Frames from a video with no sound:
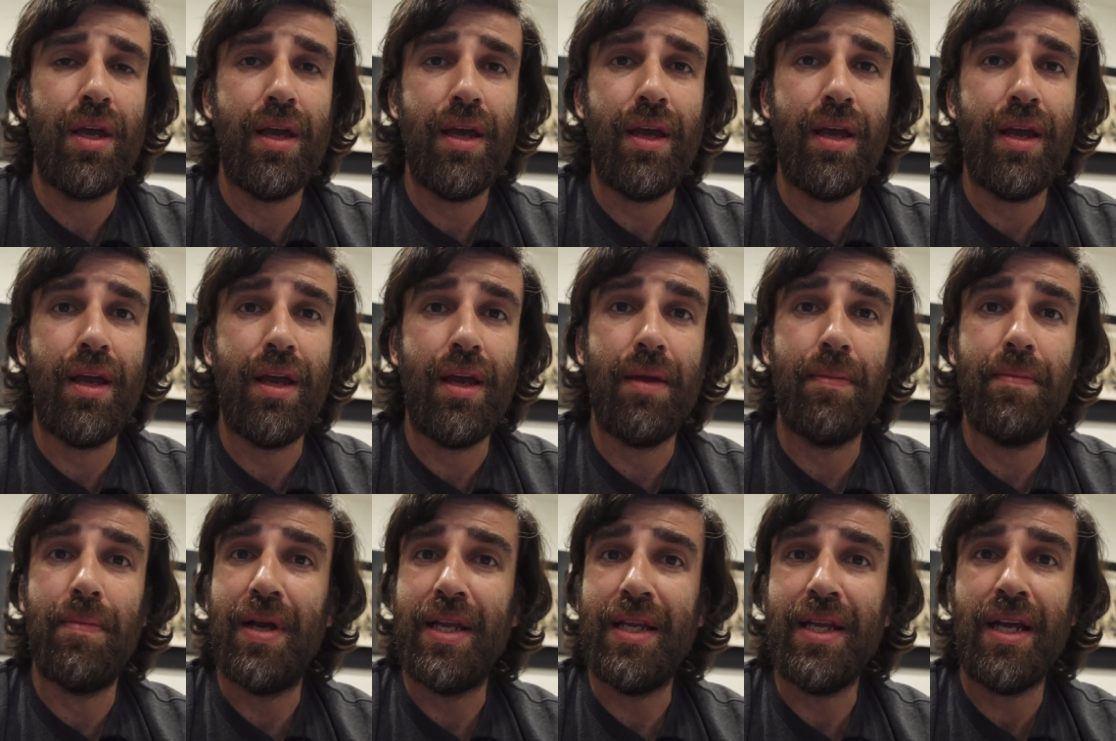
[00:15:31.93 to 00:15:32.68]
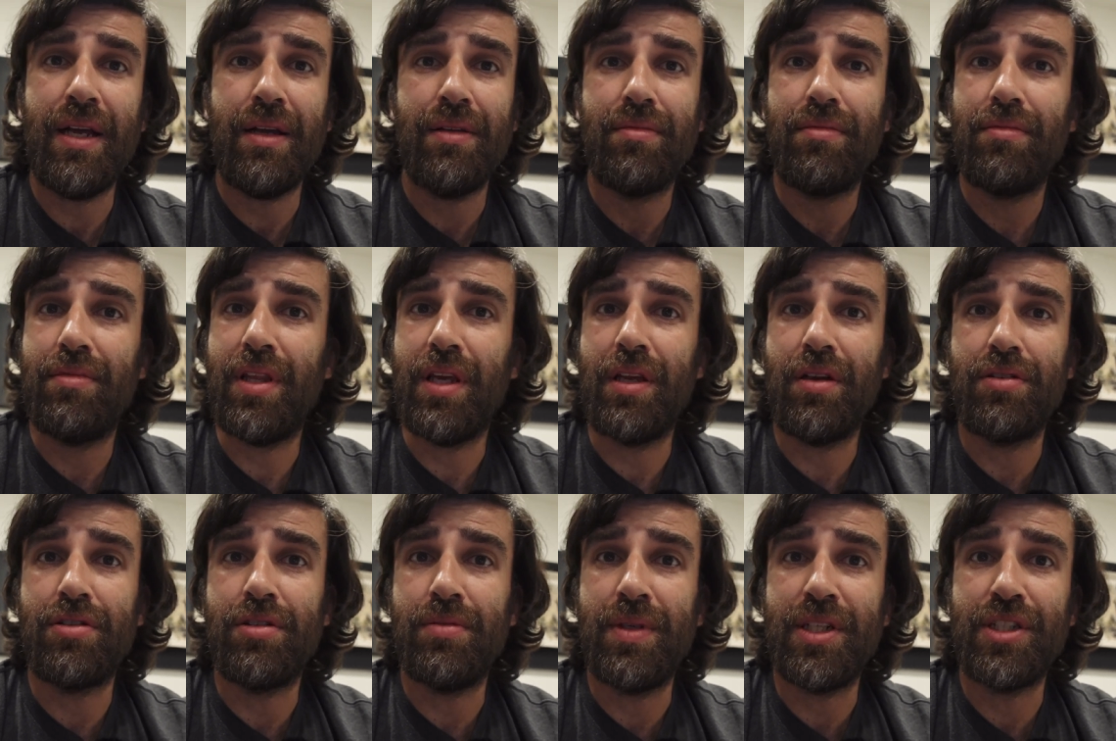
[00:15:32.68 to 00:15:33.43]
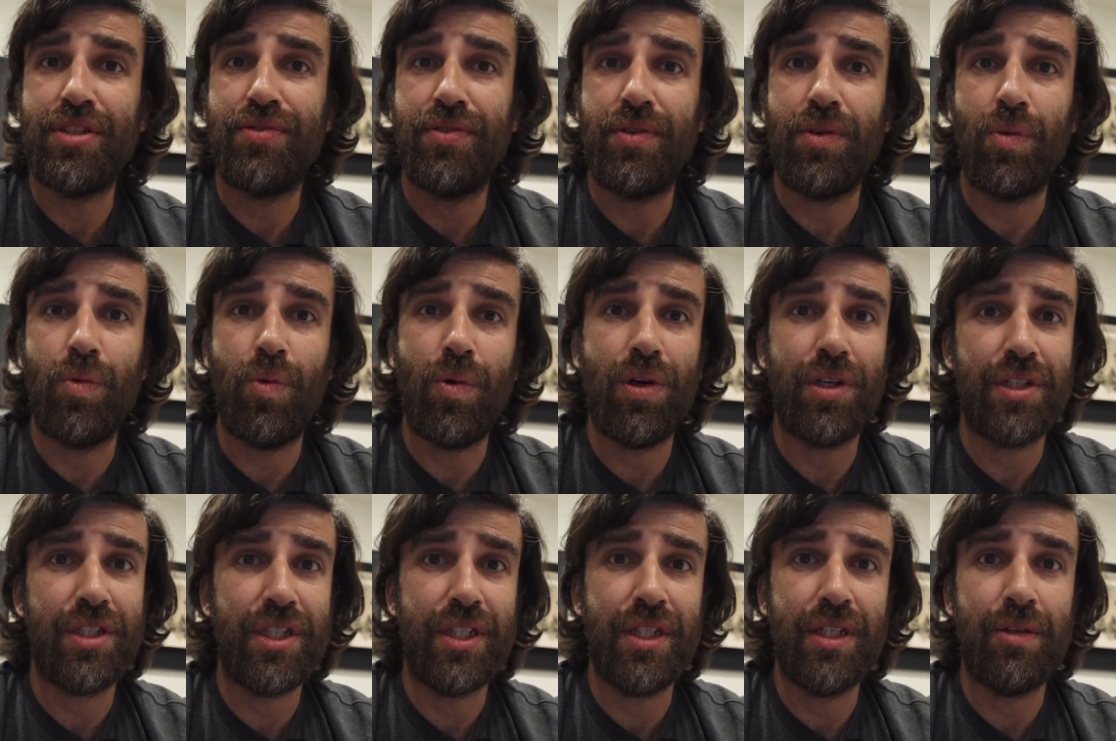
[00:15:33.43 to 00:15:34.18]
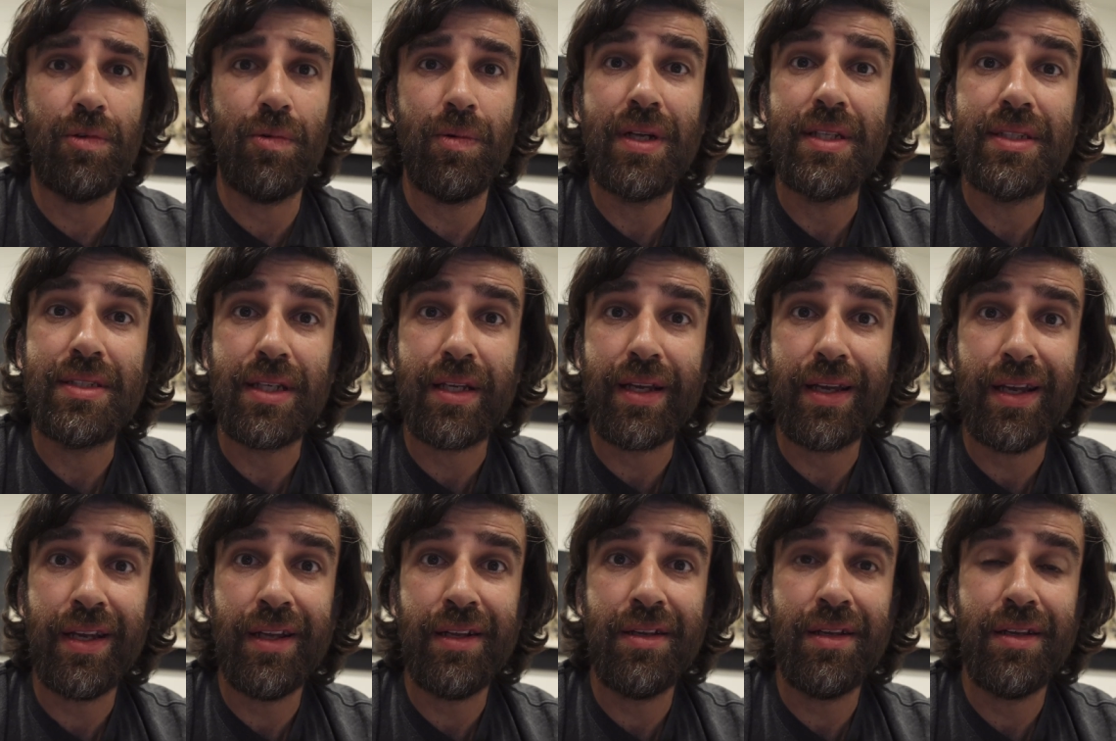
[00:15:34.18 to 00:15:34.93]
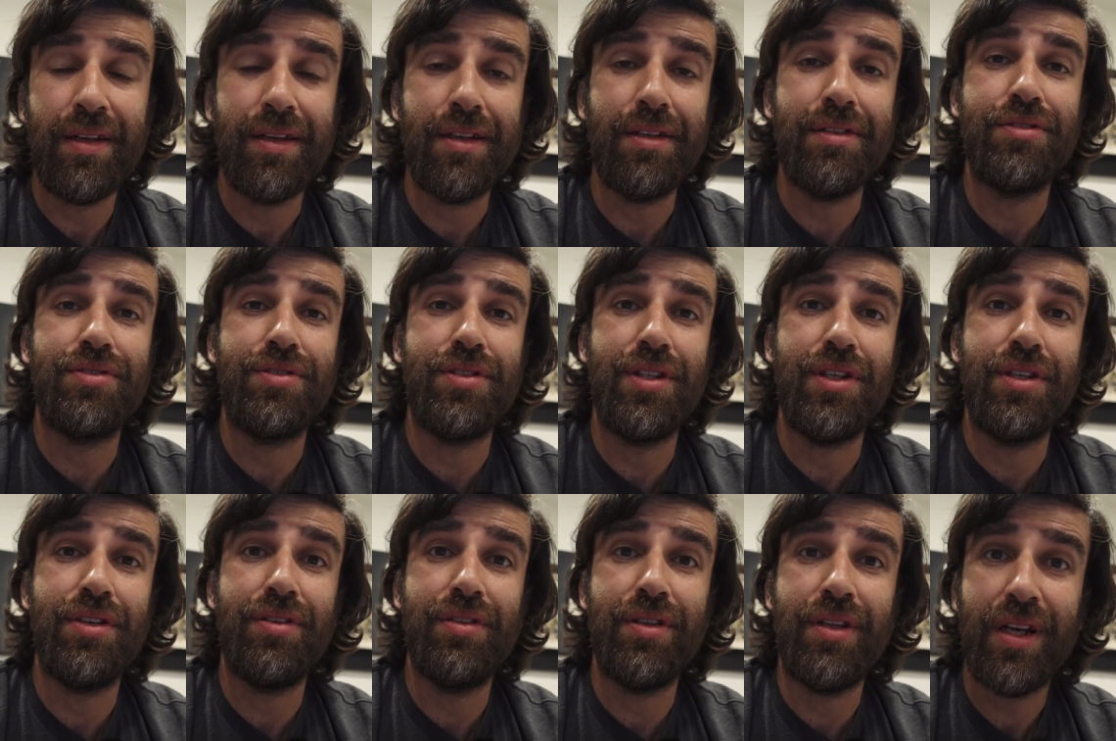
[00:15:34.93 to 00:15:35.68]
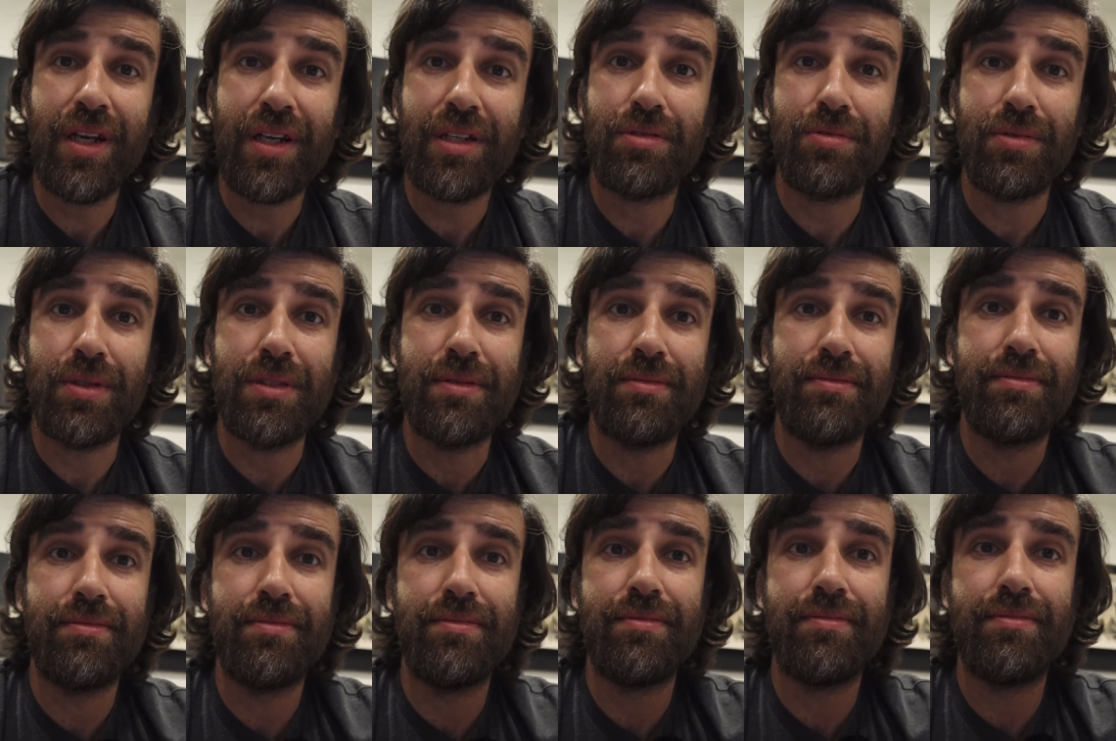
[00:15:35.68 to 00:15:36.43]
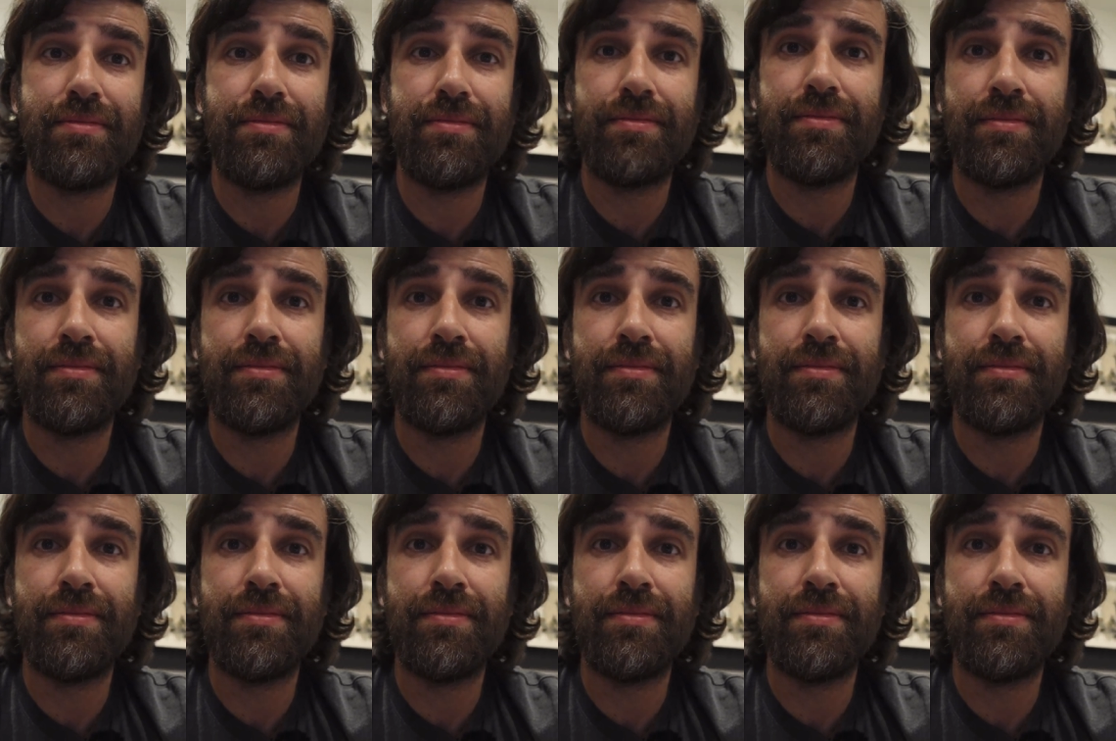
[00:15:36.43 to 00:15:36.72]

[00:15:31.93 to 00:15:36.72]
Uh, but yeah, thank you so much for watching once again and see you in the next one.